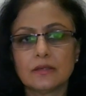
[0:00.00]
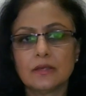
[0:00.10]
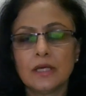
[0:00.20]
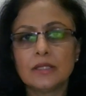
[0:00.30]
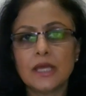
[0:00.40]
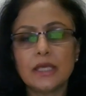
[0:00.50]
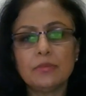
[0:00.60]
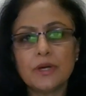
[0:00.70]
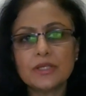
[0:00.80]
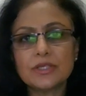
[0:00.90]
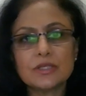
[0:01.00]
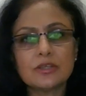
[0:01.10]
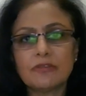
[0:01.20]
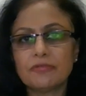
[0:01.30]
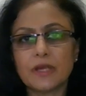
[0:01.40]
The emergence
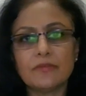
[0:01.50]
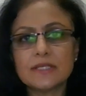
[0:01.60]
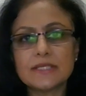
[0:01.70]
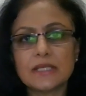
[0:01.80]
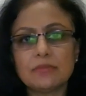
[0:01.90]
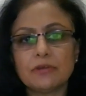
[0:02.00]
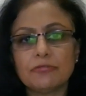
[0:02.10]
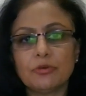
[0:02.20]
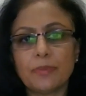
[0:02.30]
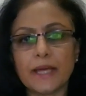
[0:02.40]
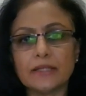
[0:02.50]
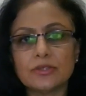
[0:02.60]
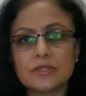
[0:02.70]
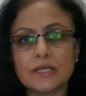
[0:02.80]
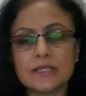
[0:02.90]
of never seen before
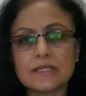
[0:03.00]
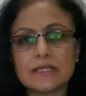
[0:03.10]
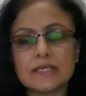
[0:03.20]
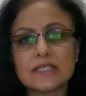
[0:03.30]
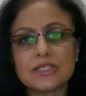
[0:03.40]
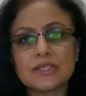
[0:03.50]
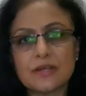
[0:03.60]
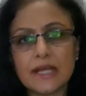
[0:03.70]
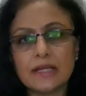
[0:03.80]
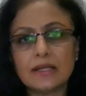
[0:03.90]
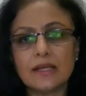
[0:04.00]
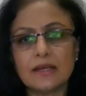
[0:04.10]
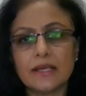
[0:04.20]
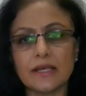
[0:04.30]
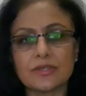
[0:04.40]
pathogens is directly
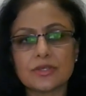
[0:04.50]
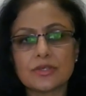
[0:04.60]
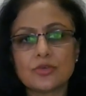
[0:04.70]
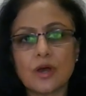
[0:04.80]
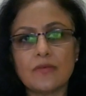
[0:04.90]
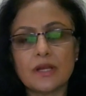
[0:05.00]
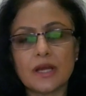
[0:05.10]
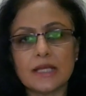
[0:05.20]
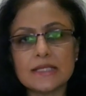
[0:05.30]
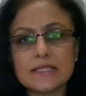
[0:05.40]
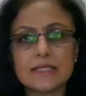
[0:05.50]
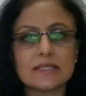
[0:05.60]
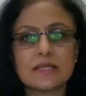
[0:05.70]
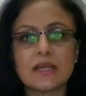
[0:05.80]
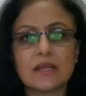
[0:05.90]
linked to our
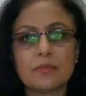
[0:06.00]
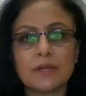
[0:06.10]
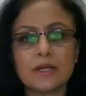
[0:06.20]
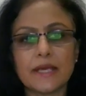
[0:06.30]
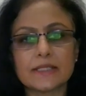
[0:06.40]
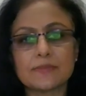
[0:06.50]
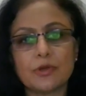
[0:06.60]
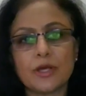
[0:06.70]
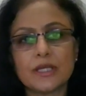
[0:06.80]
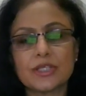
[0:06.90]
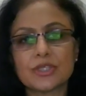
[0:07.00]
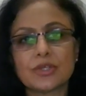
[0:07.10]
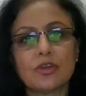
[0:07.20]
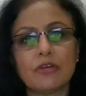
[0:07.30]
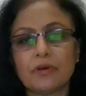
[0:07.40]
unsustainable exploitation
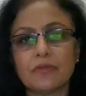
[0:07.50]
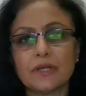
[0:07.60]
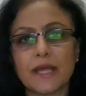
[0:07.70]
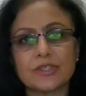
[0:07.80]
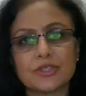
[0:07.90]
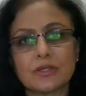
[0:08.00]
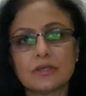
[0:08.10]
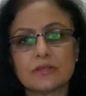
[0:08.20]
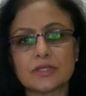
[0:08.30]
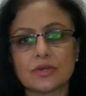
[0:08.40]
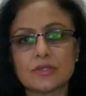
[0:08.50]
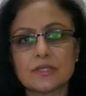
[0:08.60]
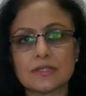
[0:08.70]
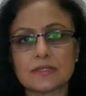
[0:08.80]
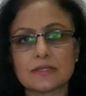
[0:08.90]
of our natural resources.